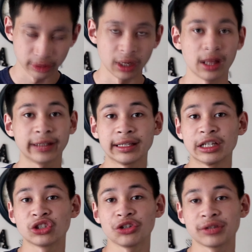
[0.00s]
not like the
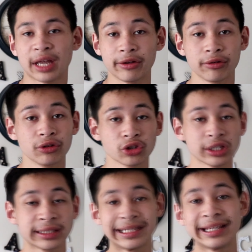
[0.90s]
issues that you
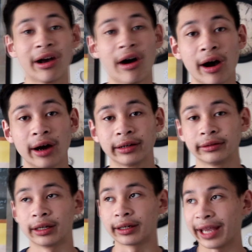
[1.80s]
usually see
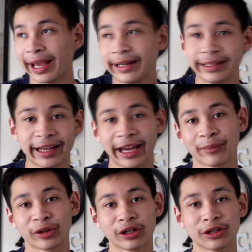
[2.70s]
on the Canon
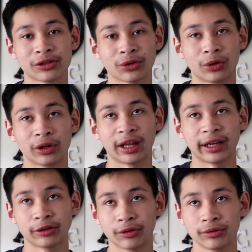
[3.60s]
cameras or
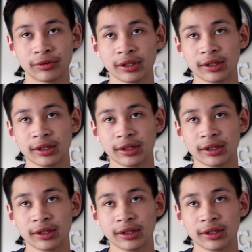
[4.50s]
like those